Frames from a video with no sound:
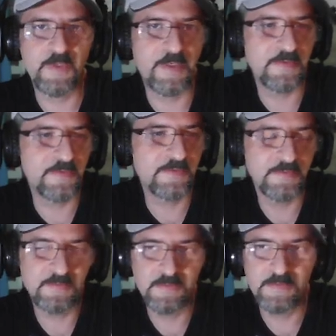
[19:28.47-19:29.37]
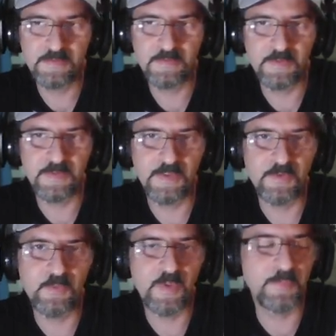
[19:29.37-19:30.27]
hand. What can
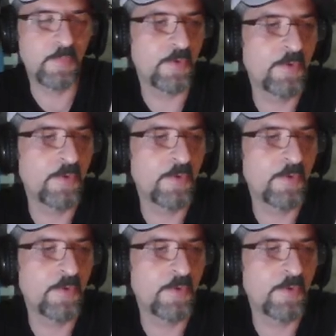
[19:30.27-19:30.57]
you want more?